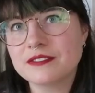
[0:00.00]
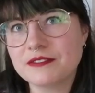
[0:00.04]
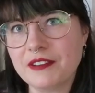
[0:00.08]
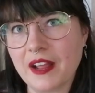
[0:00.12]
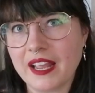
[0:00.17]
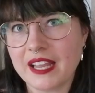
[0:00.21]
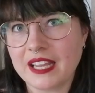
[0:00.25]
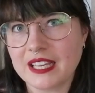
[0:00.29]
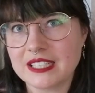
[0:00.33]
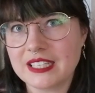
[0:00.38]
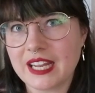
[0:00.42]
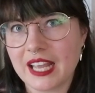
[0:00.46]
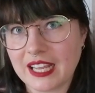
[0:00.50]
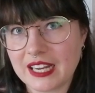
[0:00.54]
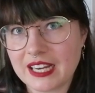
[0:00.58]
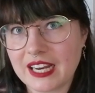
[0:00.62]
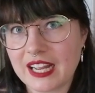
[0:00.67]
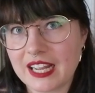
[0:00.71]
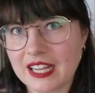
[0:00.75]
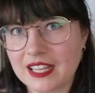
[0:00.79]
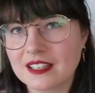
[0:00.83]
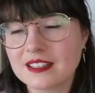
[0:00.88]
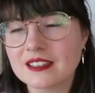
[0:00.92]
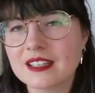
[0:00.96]
of fake
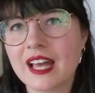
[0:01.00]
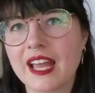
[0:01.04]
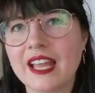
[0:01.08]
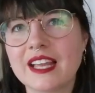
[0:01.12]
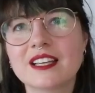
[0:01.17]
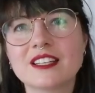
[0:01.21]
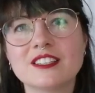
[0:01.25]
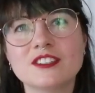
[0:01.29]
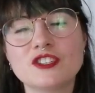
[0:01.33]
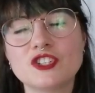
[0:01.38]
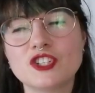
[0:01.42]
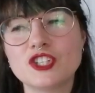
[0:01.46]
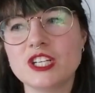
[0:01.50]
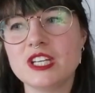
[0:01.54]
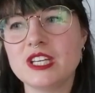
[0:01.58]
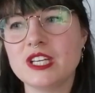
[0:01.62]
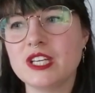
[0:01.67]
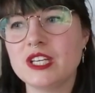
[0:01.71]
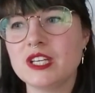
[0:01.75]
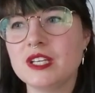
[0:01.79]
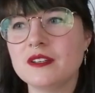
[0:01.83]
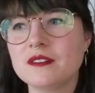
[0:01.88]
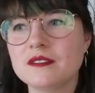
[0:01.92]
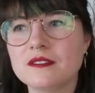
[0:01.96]
dating like
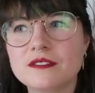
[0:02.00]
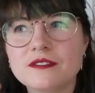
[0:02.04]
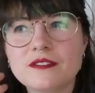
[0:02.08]
she